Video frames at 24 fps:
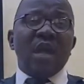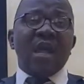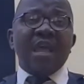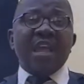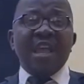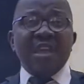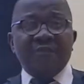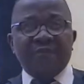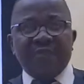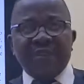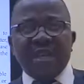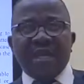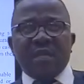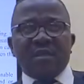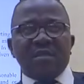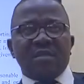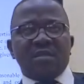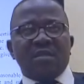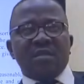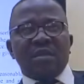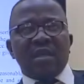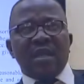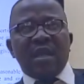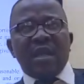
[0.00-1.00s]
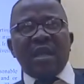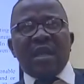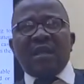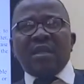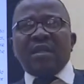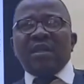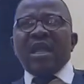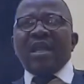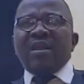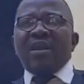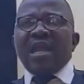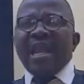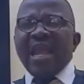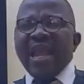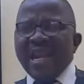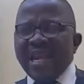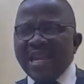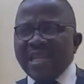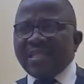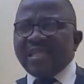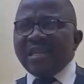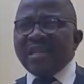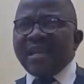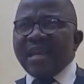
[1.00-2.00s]
evidence.
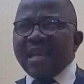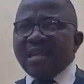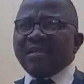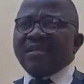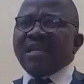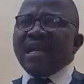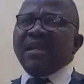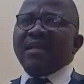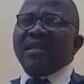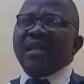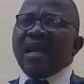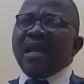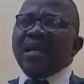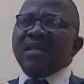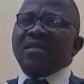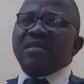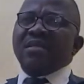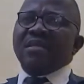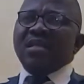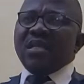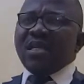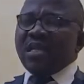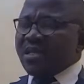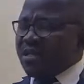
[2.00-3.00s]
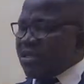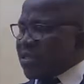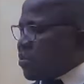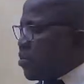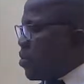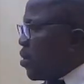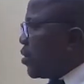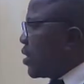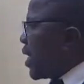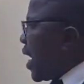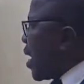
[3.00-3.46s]
Anything less than that is not